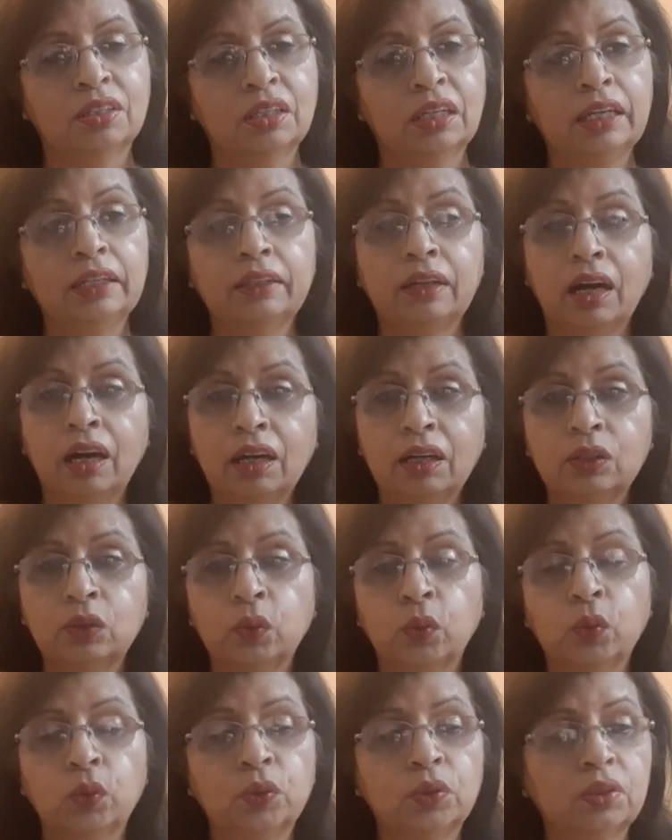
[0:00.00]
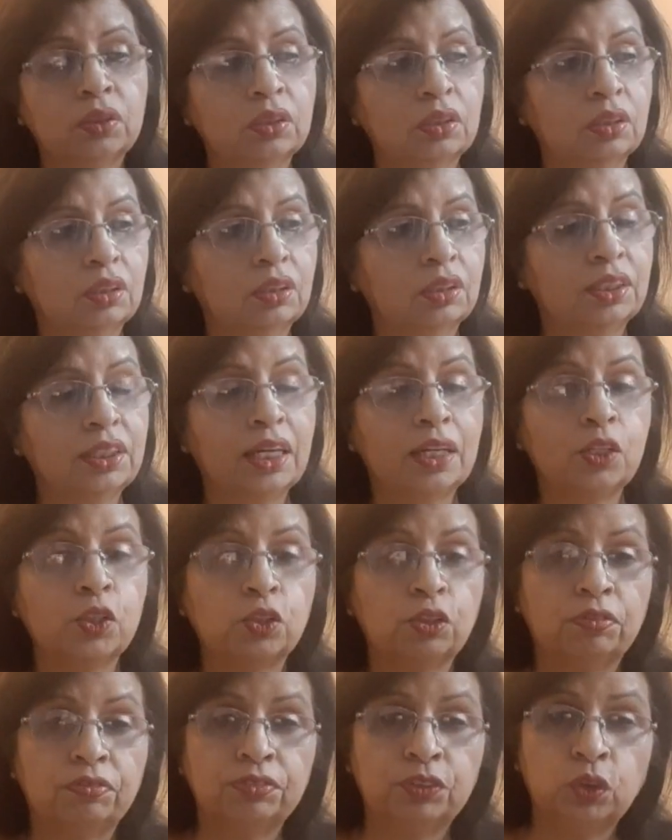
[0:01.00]
in our own
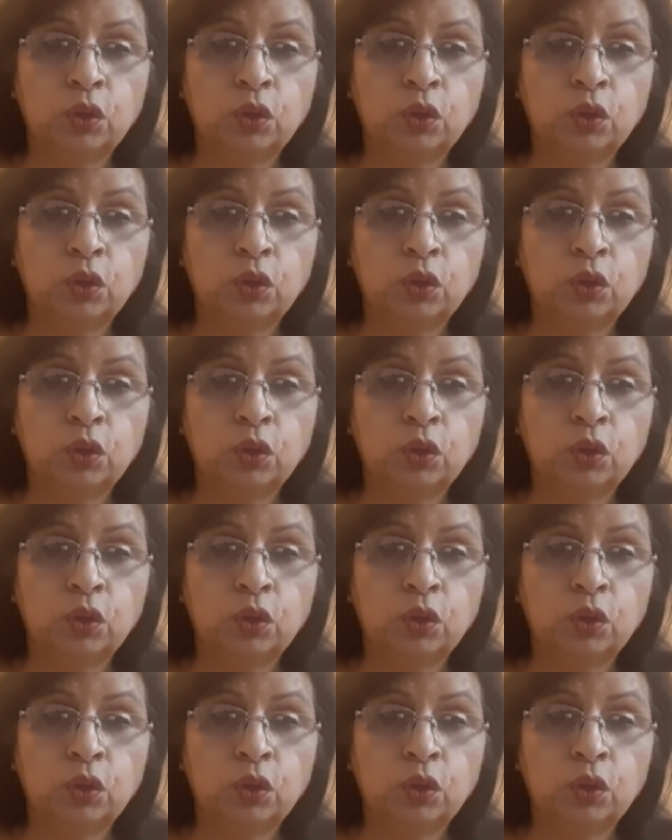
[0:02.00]
sense of